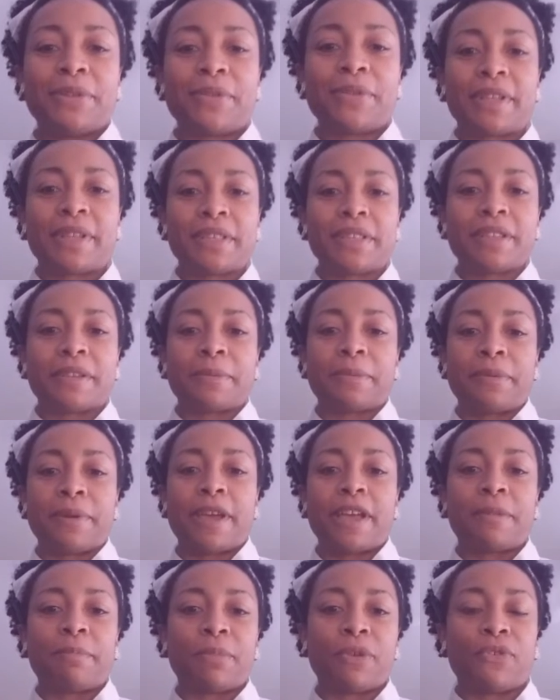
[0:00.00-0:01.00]
doing some
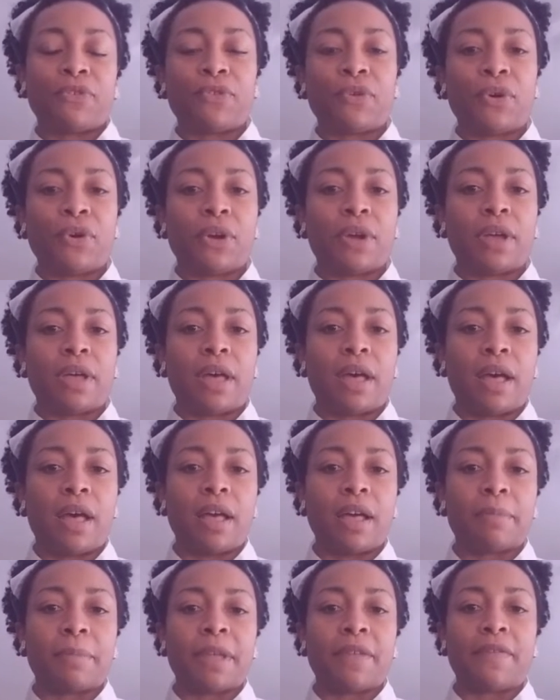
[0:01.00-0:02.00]
prep before
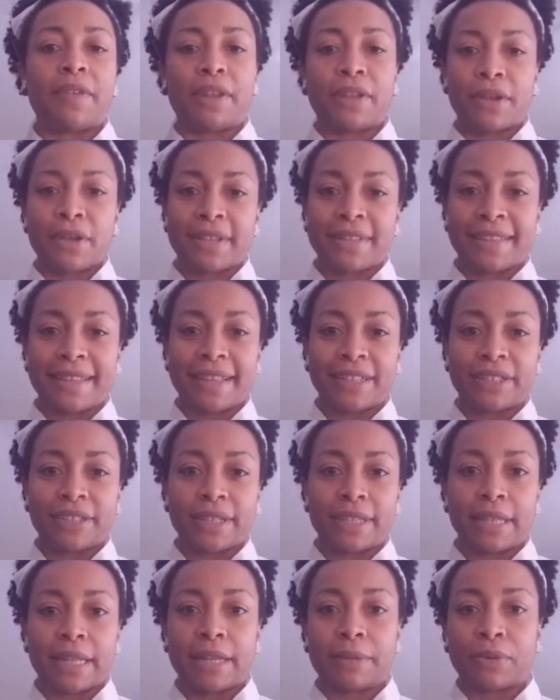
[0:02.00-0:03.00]
a video
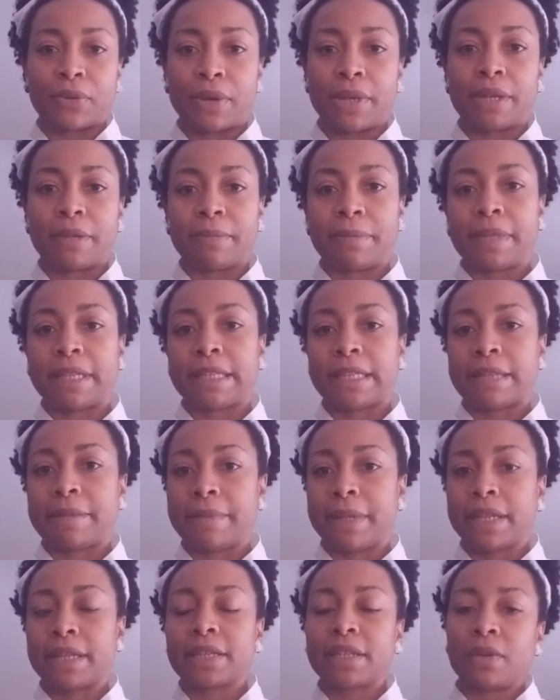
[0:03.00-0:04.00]
session that I'm going to be
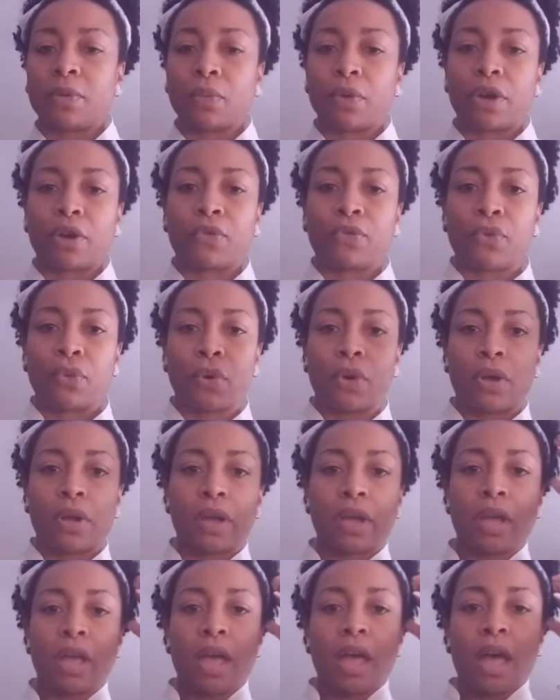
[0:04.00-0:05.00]
submitting some work for.
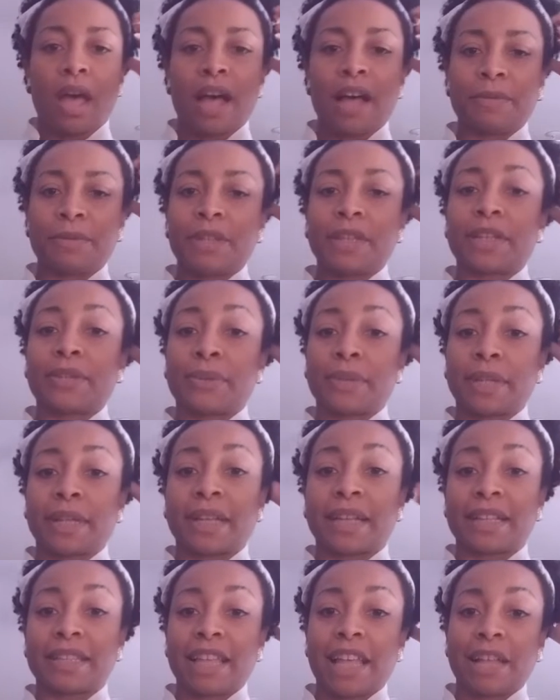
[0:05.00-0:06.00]
So this was a
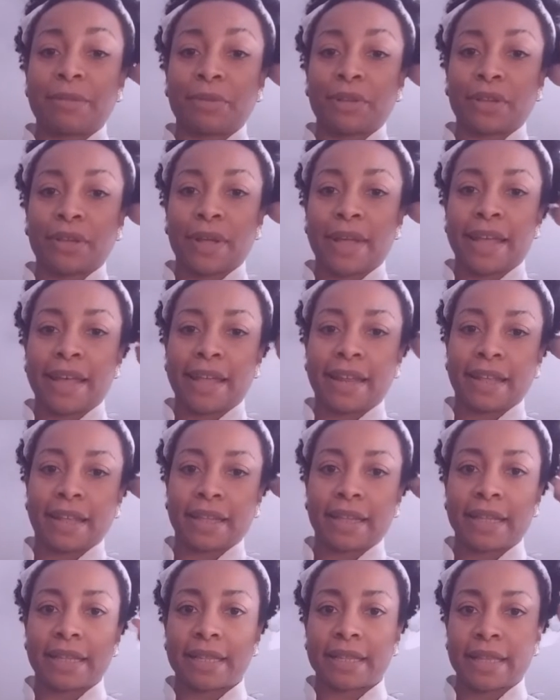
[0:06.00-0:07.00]
good time to go ahead
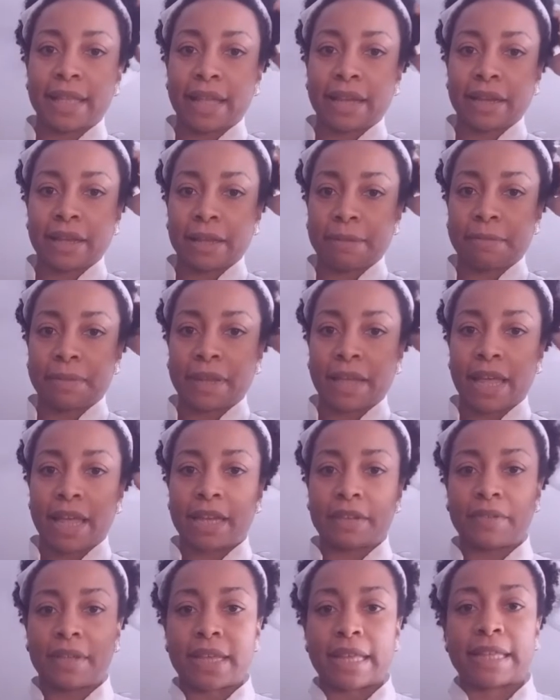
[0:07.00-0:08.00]
and get set up and
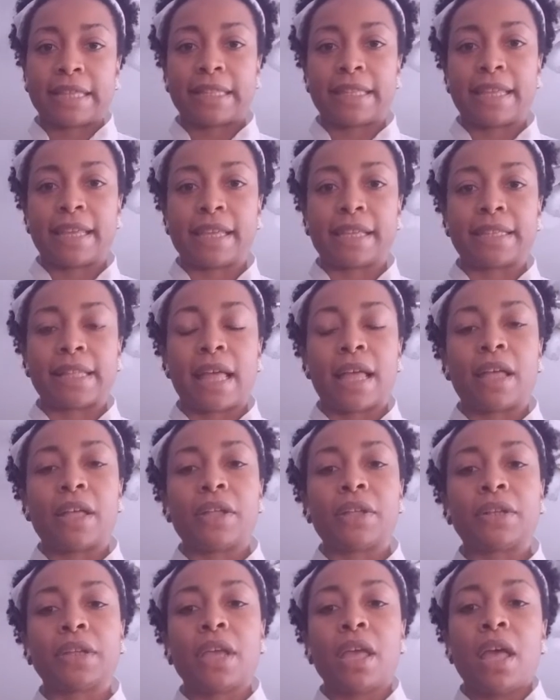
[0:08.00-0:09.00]
kind of test things
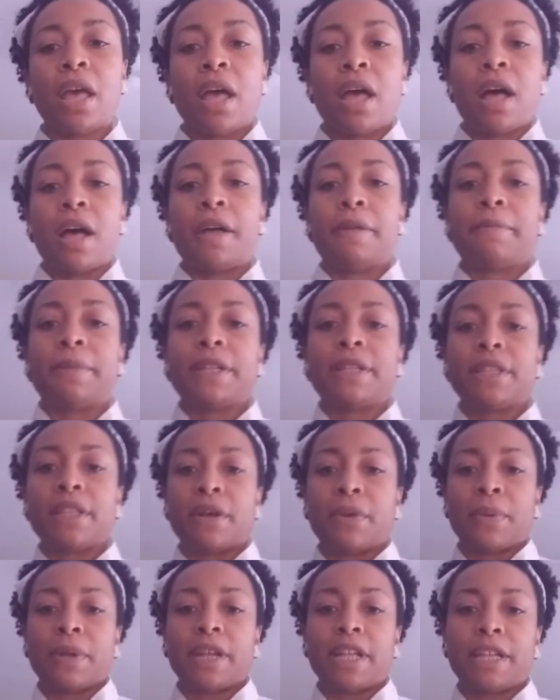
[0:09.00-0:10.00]
out. But
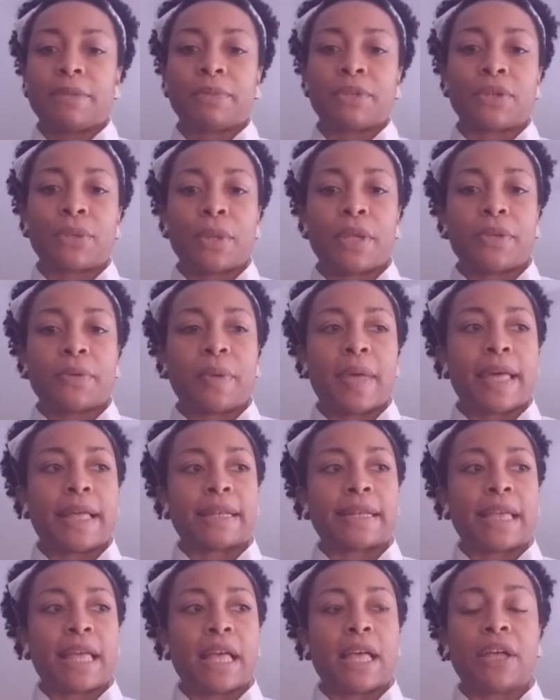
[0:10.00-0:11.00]
so what I'm doing
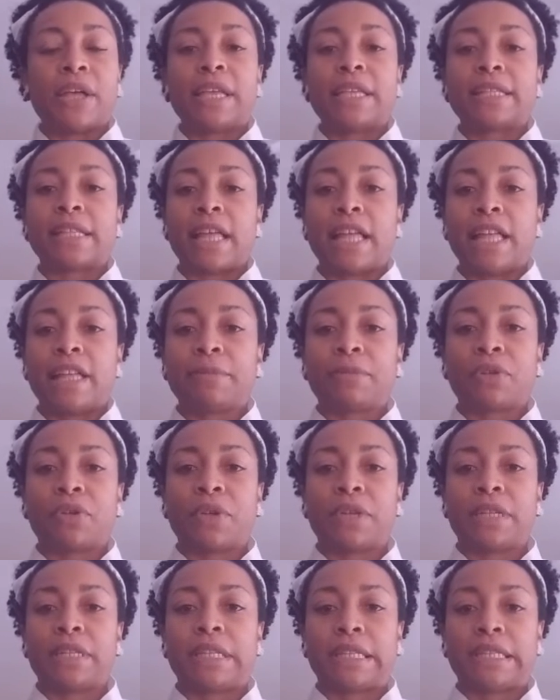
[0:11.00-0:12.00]
right now is I'm
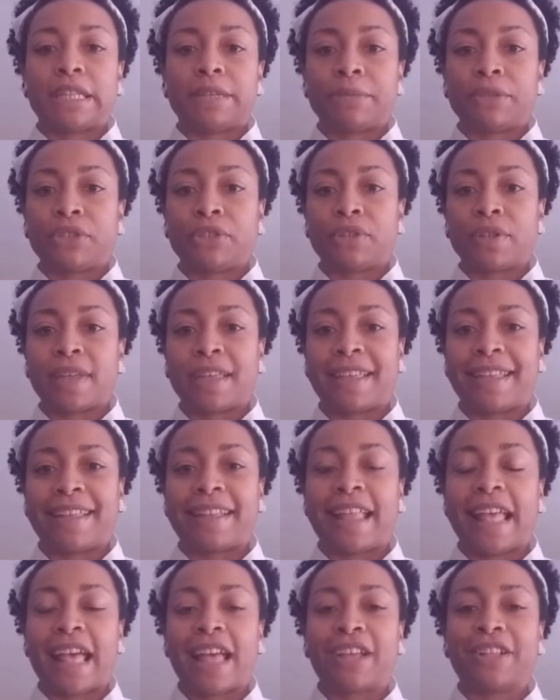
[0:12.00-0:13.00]
going to
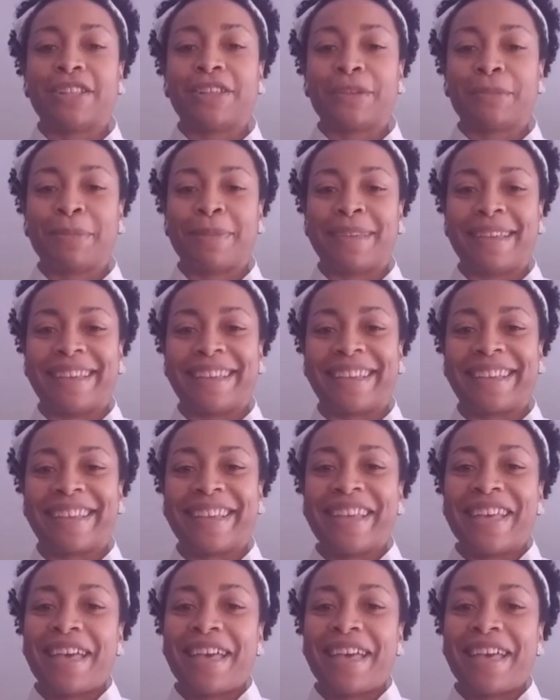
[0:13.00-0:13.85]
demonstrate how to make